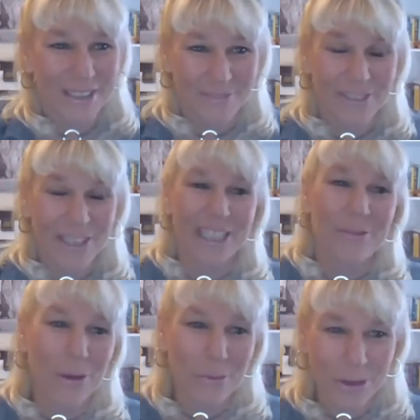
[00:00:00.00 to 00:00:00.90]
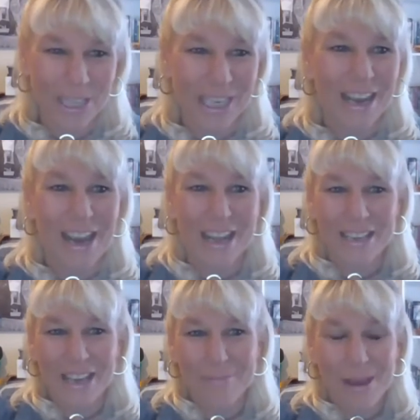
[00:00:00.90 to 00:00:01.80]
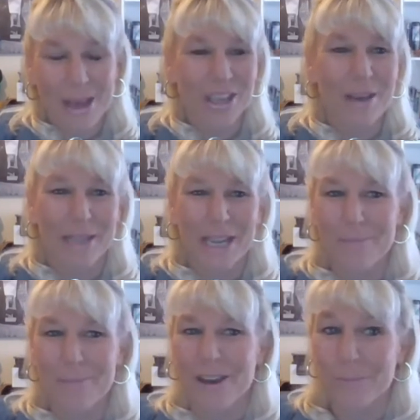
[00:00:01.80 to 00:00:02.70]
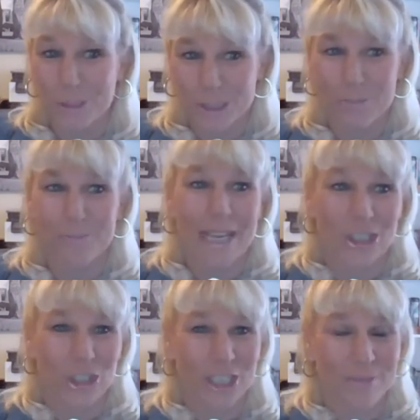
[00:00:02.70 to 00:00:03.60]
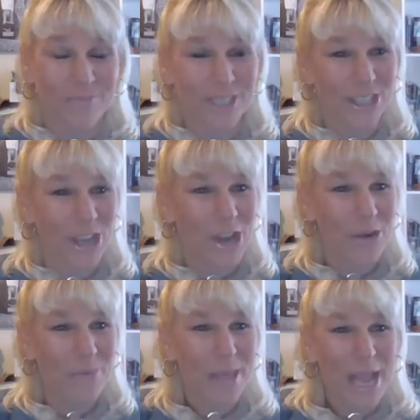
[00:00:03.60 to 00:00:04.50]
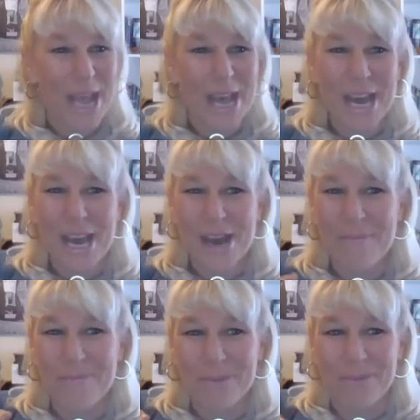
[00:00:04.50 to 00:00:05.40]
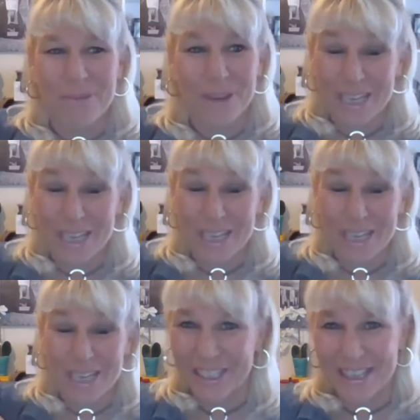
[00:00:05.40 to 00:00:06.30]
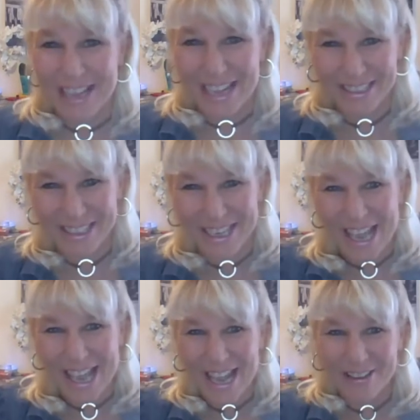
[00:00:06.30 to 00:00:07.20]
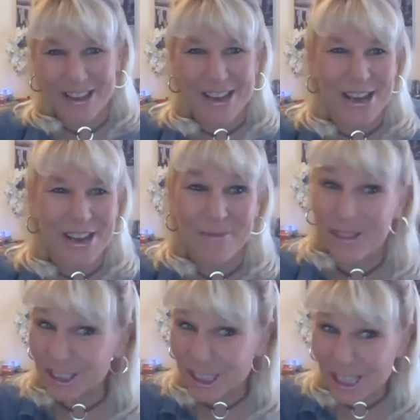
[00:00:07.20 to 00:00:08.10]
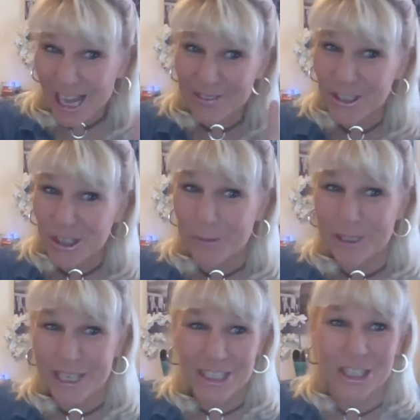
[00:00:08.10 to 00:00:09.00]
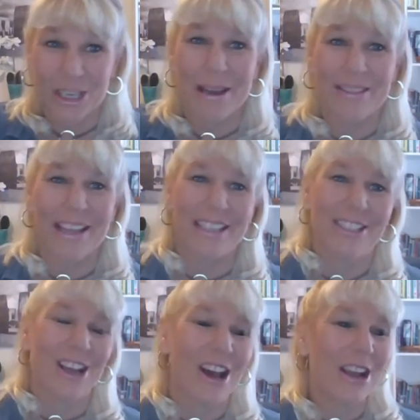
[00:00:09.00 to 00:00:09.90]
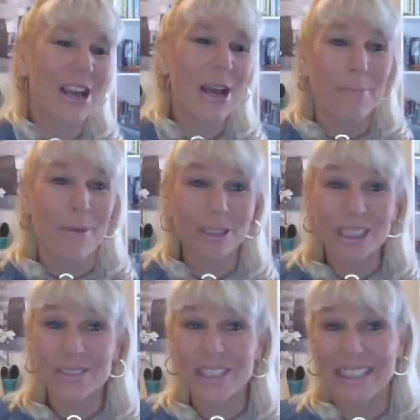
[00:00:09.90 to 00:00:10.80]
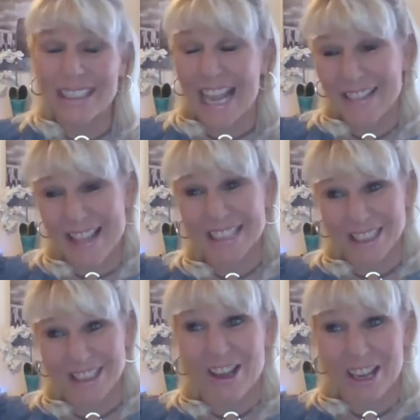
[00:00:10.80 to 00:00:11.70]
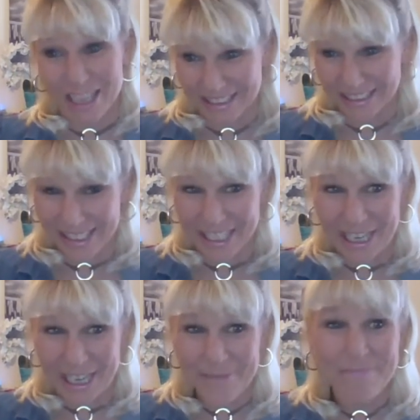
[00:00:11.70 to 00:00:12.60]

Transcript: Feeling we're working on a month coming up of perspection. So we're going to take a look at that today. There's a lot of interpretation about that song. Most of us sang that song as a kid.